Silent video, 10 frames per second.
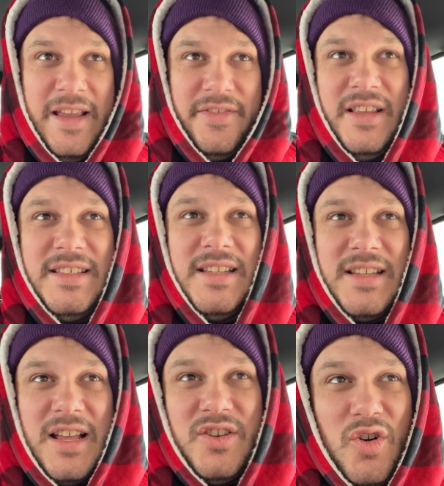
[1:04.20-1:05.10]
This is
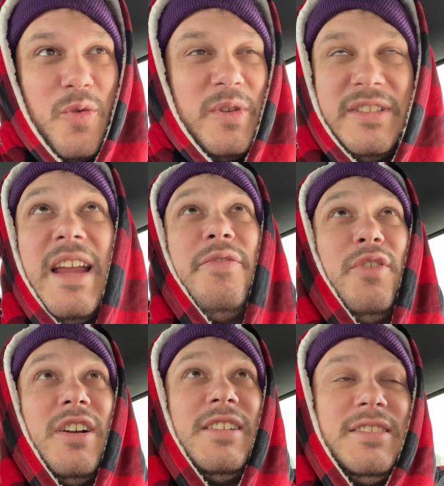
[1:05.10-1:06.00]
a normal day
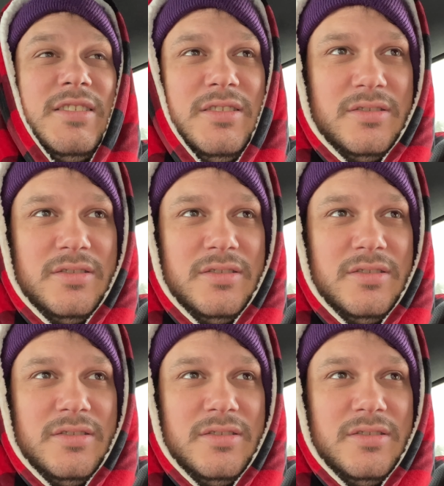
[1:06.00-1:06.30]
for us.